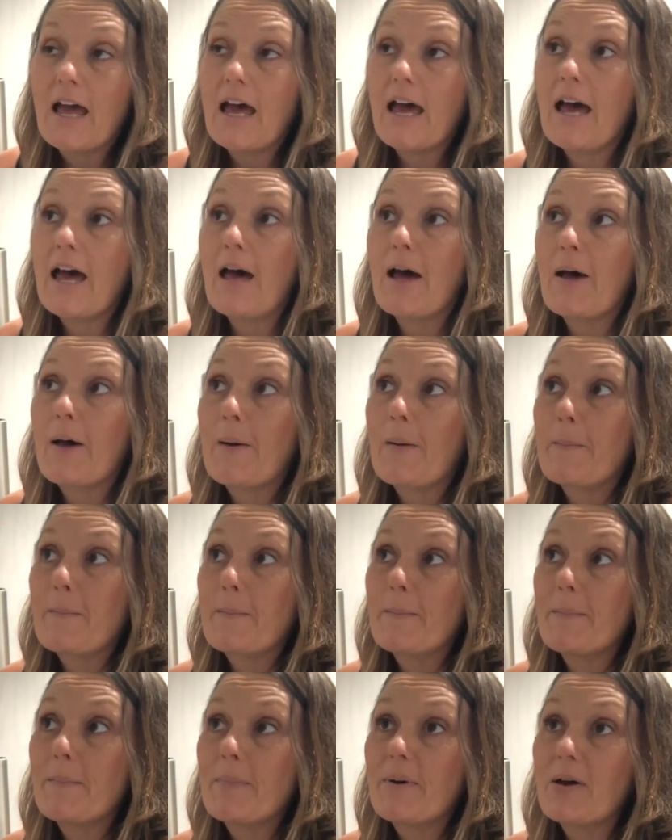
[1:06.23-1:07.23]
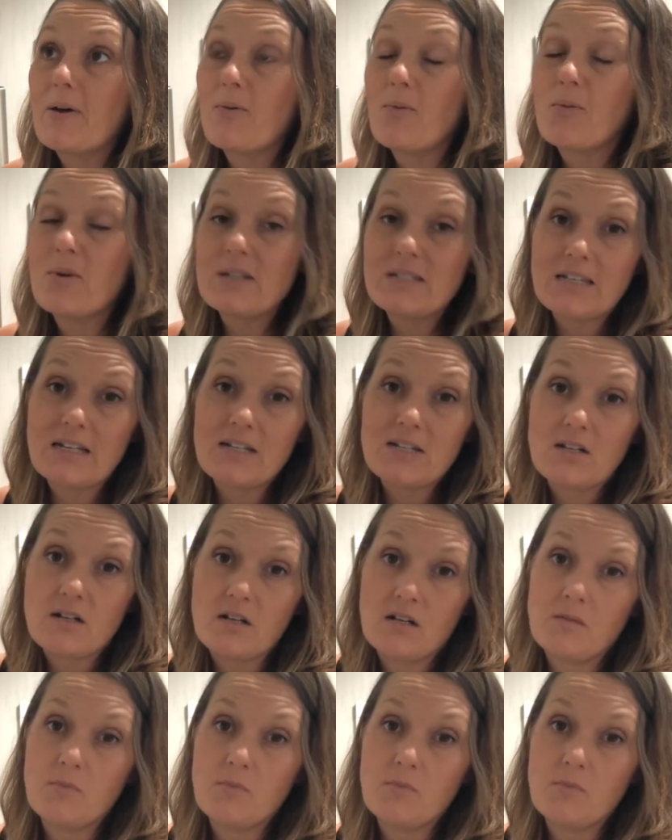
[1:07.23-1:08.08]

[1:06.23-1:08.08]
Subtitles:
but once I started